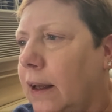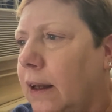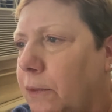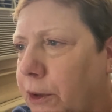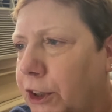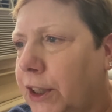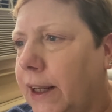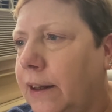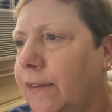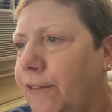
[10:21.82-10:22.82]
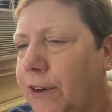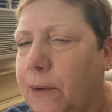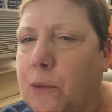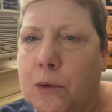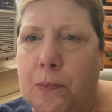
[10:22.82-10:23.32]
which they
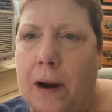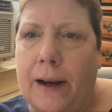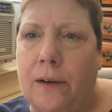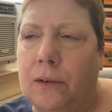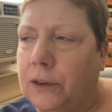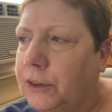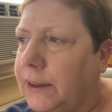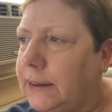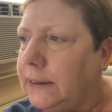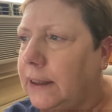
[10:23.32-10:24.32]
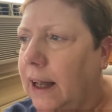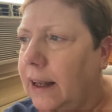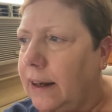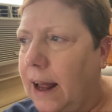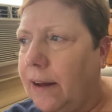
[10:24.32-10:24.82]
confirmed was Brian Laundrie's,
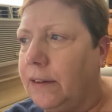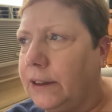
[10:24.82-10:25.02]
and now